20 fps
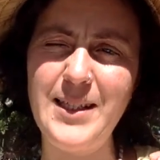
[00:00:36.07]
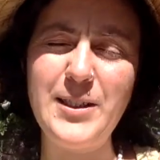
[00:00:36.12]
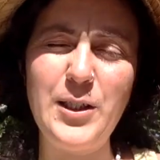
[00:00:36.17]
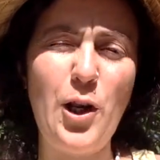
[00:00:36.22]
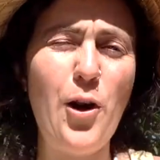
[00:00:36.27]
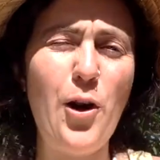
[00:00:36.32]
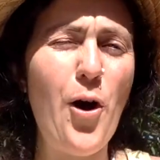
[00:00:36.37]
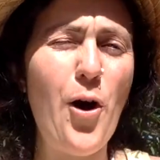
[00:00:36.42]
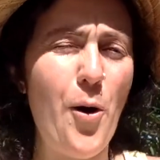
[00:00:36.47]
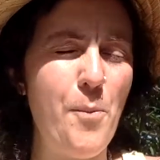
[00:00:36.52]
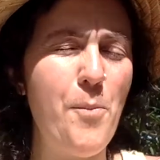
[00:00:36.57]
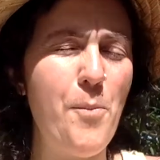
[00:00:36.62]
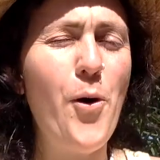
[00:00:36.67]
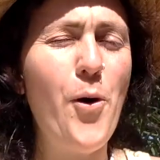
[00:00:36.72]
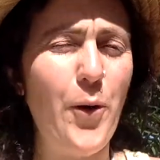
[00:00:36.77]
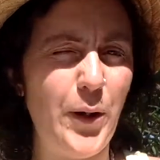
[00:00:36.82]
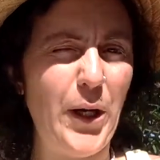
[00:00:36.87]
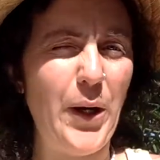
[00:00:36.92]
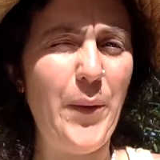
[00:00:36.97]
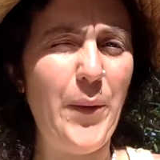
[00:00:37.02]
a lot
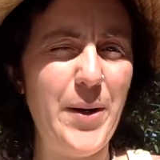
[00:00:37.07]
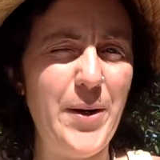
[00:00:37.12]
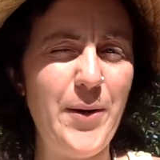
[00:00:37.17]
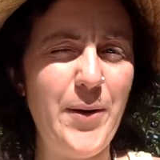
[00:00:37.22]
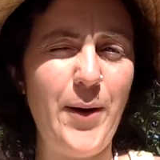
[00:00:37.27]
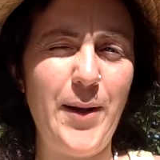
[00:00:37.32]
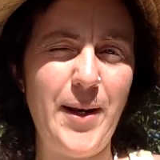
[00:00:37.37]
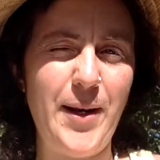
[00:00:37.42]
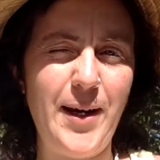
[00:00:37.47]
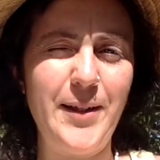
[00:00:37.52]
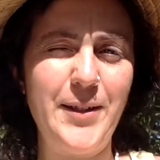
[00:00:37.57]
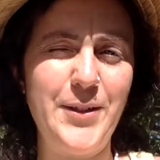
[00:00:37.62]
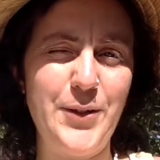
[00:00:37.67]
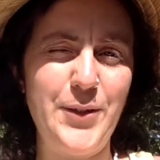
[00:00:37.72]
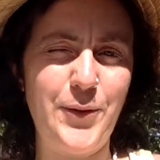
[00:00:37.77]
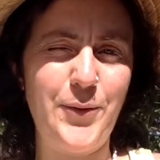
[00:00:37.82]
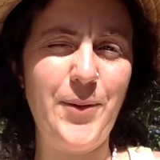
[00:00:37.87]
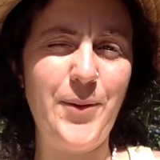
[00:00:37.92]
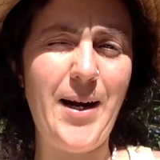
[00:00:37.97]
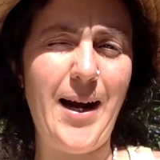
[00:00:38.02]
more going on
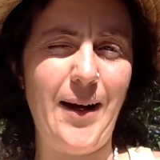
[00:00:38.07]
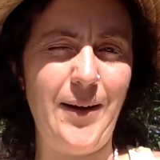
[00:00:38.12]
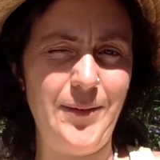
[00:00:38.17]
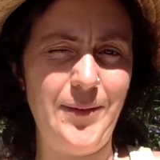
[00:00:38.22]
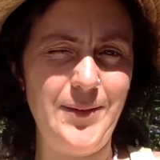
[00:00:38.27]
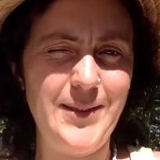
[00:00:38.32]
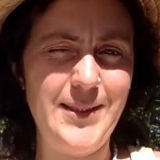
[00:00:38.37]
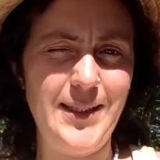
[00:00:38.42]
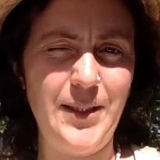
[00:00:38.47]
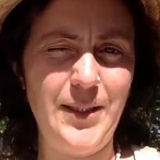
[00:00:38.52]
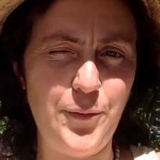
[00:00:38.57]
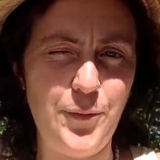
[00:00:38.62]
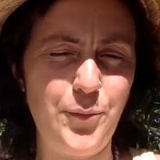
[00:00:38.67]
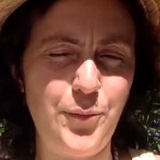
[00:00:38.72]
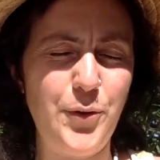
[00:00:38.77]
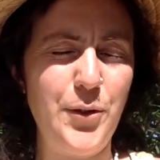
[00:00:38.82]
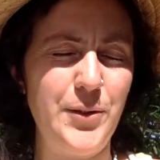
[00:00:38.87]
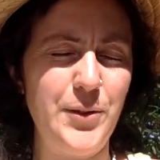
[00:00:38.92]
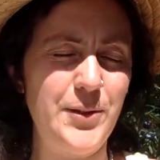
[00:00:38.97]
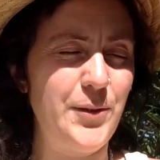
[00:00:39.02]
underground in the
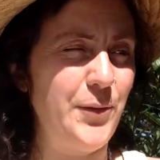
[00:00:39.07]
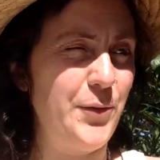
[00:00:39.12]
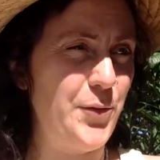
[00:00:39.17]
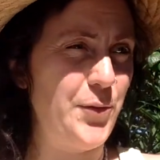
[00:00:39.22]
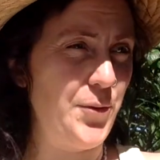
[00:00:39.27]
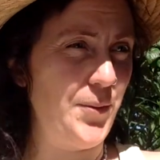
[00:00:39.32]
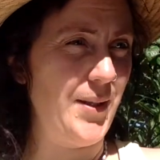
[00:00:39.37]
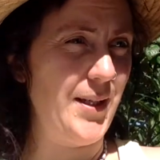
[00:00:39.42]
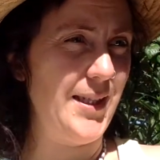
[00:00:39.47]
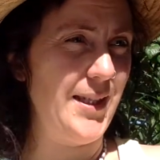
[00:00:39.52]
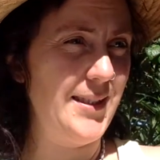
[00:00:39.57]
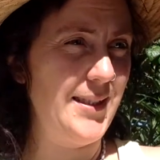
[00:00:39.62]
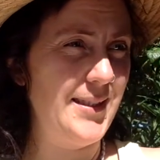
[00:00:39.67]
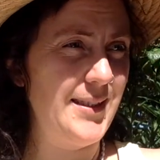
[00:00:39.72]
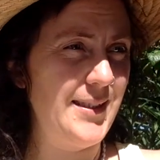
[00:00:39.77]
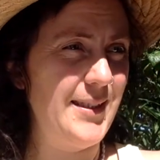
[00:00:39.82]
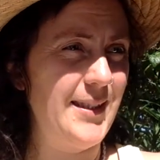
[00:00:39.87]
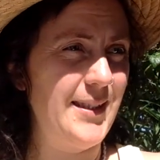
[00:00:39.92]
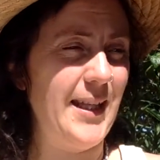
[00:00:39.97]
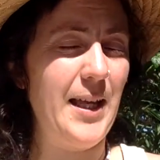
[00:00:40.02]
roots of
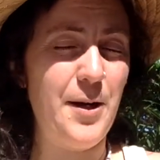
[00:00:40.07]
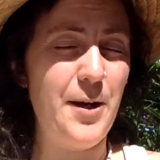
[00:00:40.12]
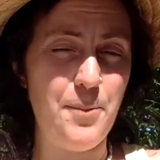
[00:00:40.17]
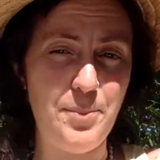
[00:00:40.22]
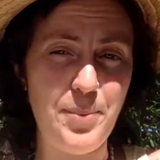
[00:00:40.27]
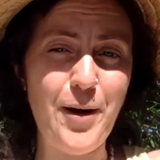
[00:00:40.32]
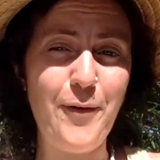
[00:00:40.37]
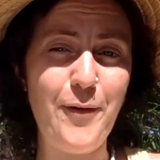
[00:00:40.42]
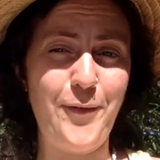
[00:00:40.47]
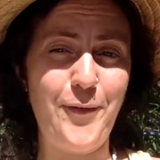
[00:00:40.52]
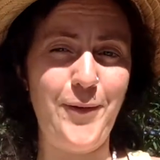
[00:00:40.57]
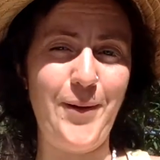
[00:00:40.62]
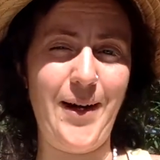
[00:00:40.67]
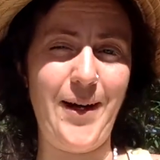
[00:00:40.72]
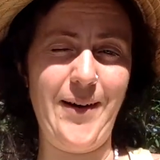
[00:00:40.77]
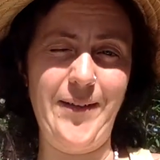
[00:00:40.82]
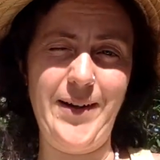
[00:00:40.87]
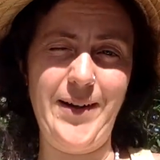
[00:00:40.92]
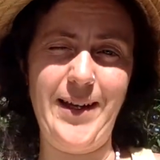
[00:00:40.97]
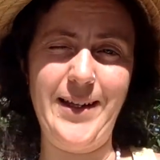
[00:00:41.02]
trees than above
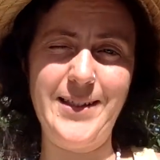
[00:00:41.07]
ground,